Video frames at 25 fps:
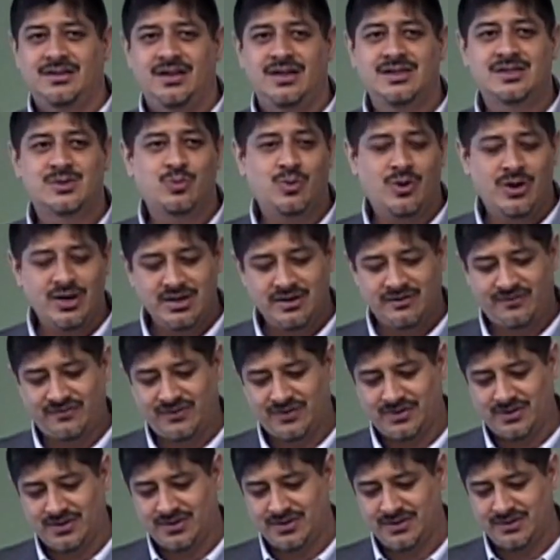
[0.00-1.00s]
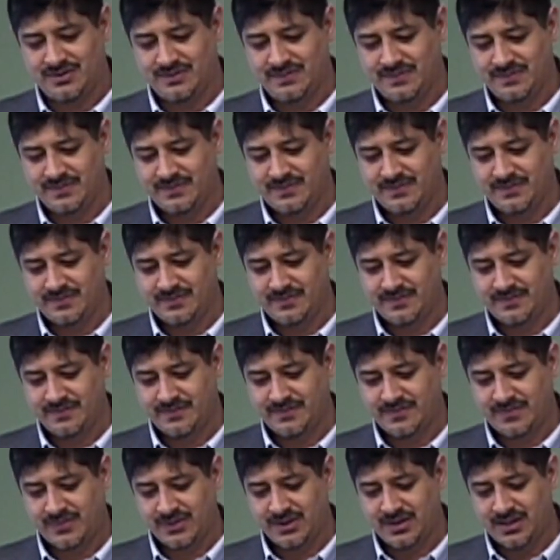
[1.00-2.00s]
It's wonderful.
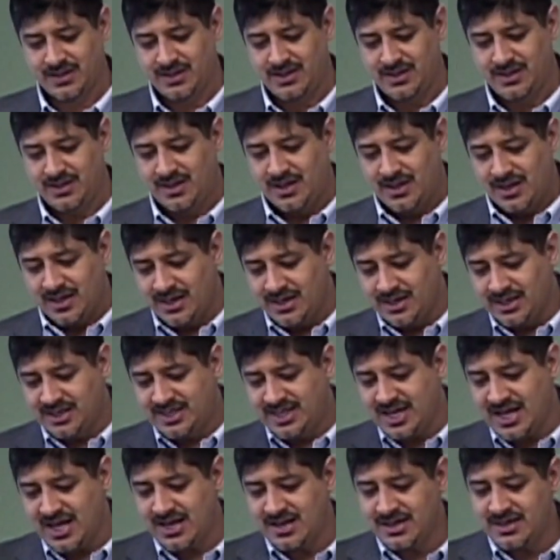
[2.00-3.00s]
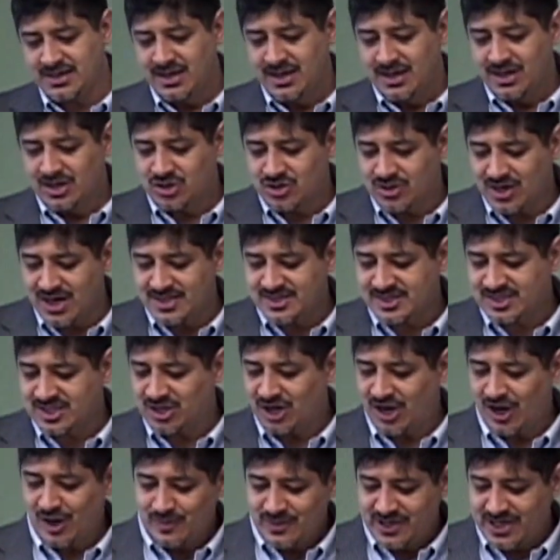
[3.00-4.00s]
And again, Christ
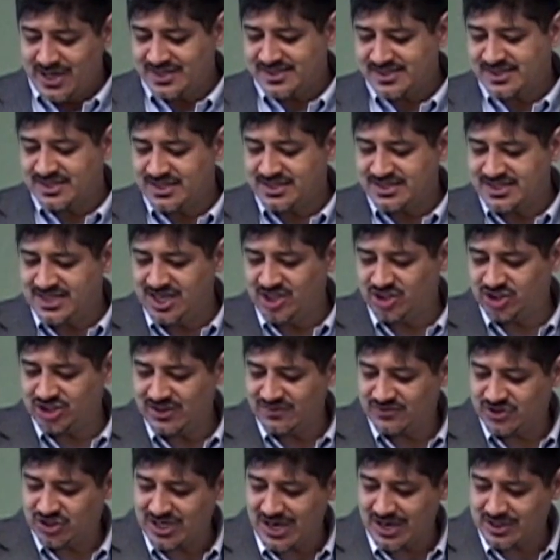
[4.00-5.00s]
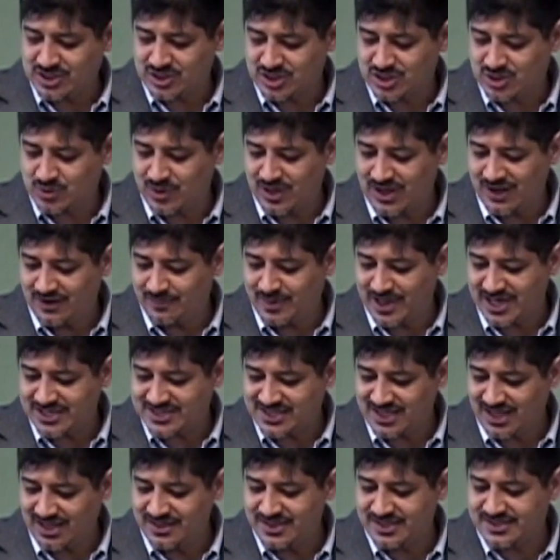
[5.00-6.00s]
culminates the teaching of chapter 12 by
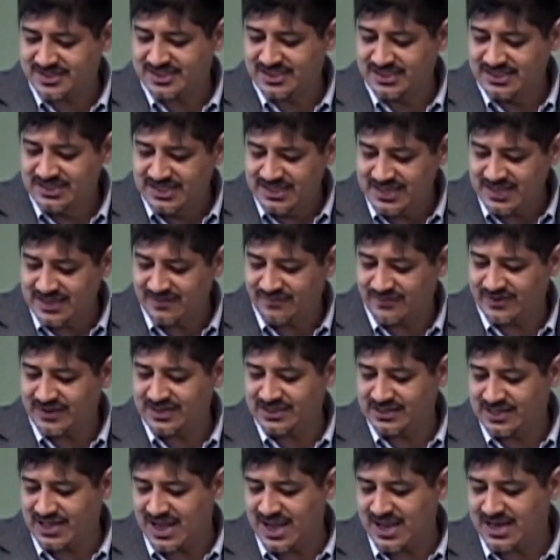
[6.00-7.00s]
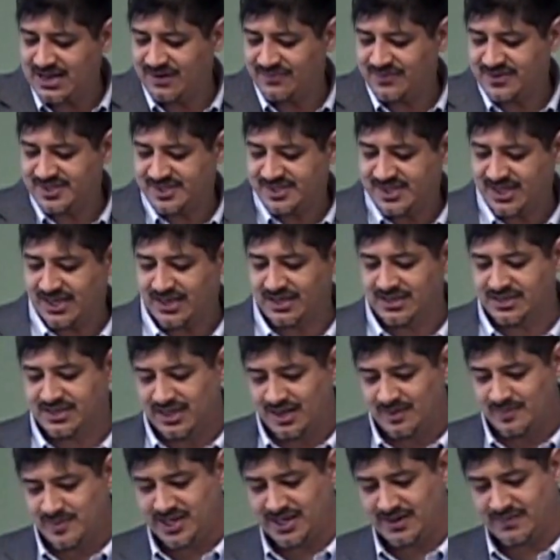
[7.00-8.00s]
telling us to live in light of the second
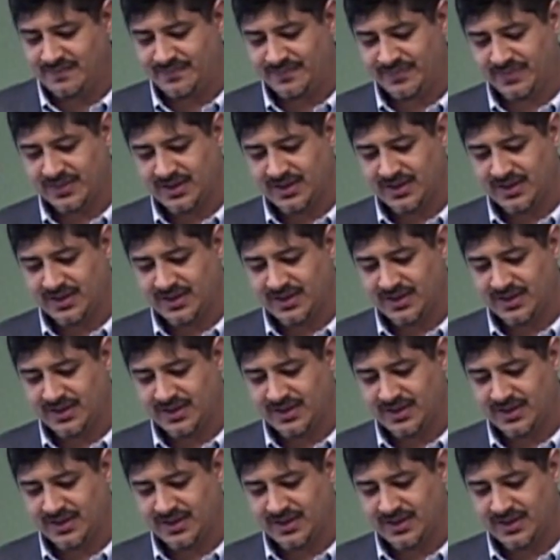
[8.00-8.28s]
coming.